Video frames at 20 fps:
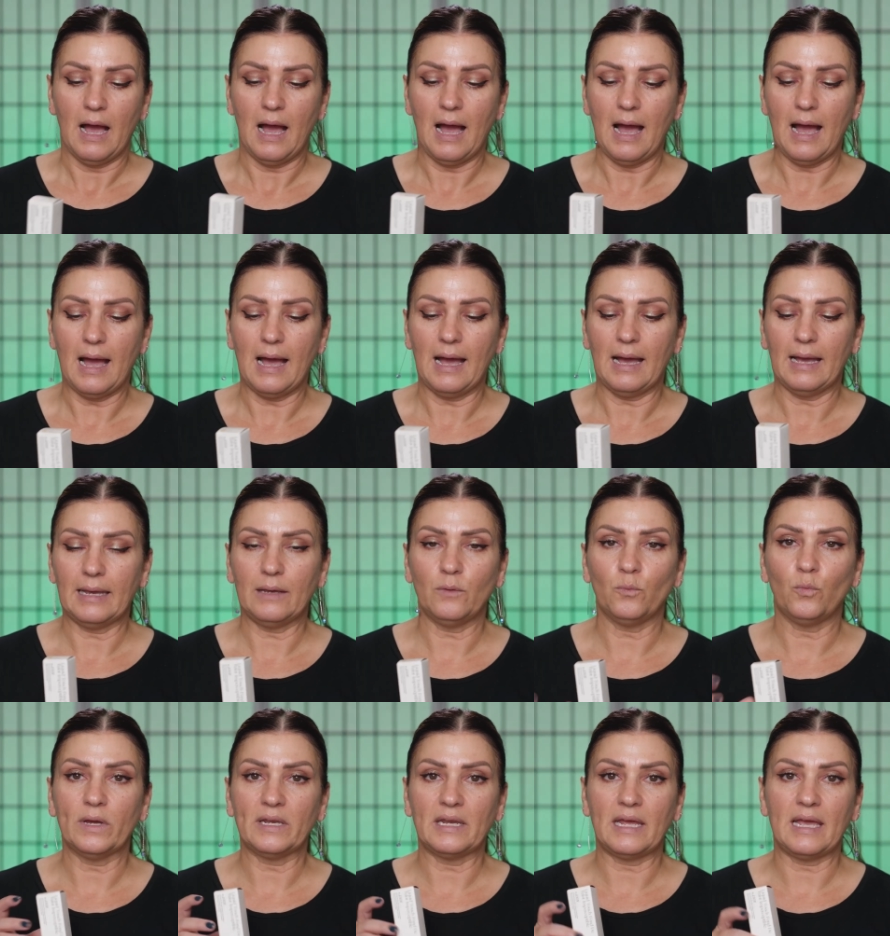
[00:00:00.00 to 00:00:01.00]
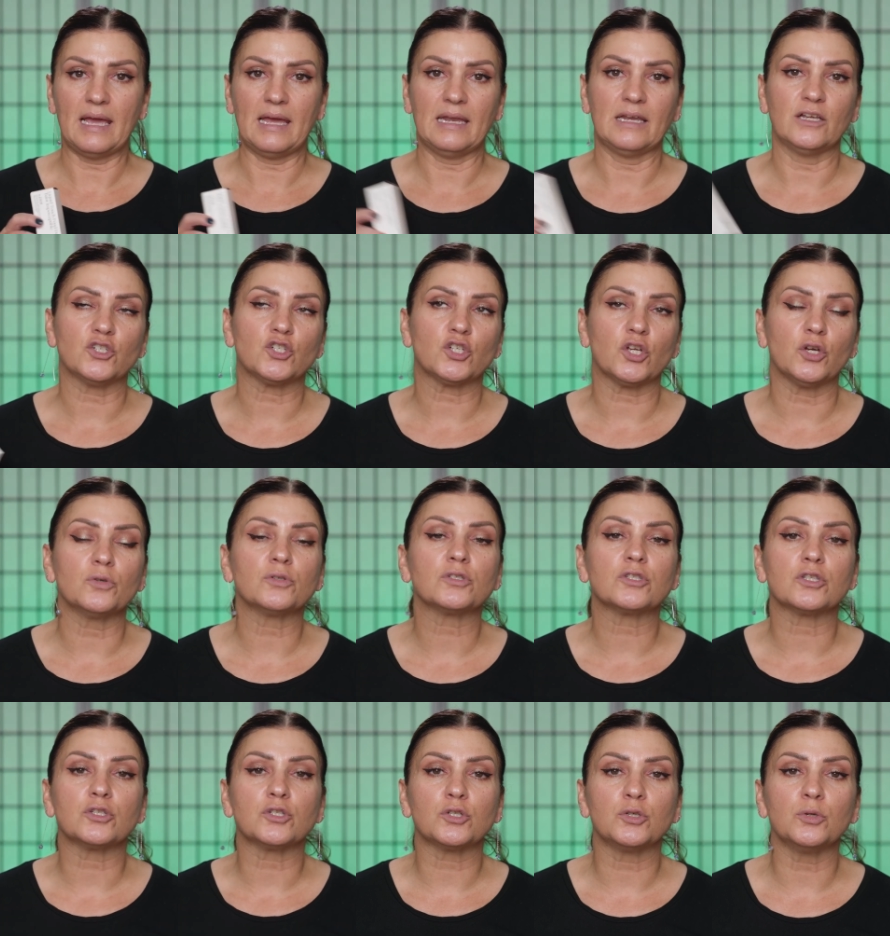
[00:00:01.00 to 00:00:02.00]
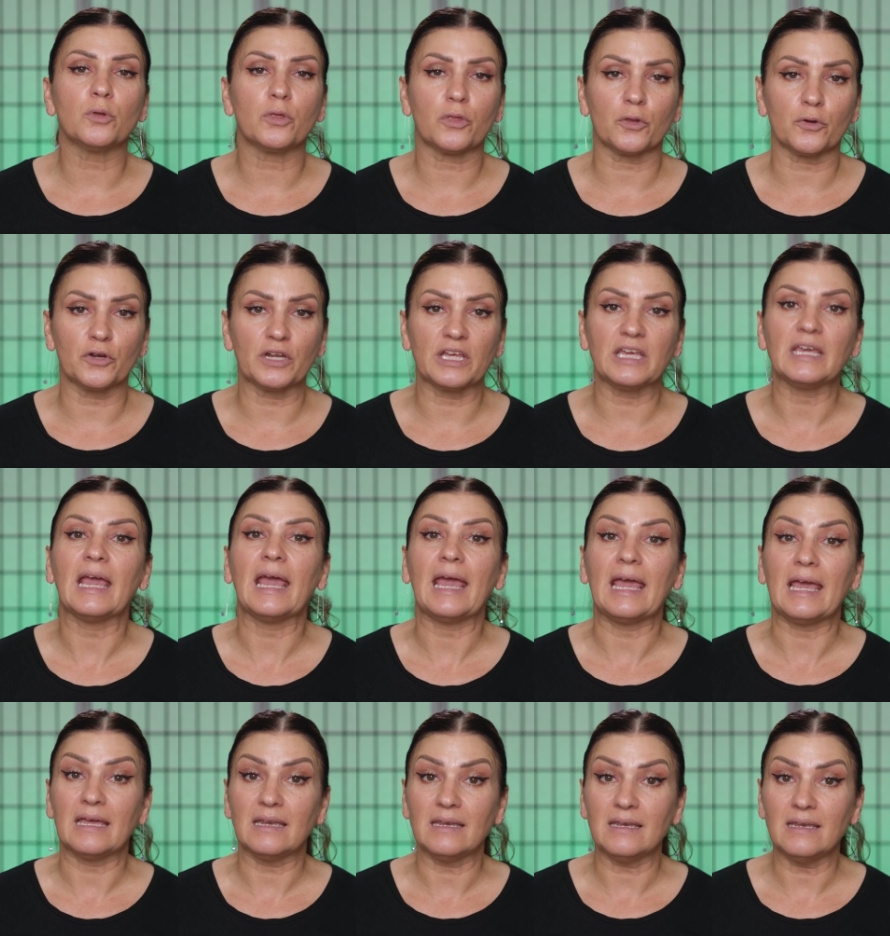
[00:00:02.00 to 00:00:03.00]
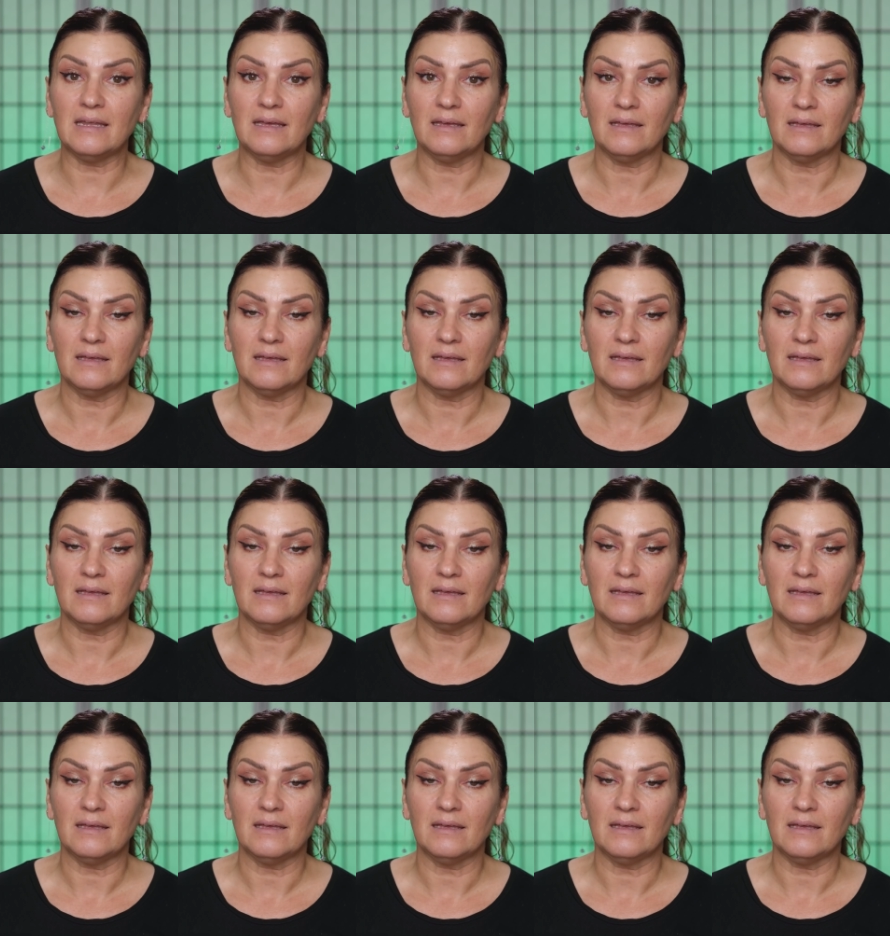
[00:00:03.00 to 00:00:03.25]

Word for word: I went ahead and chose the 230N.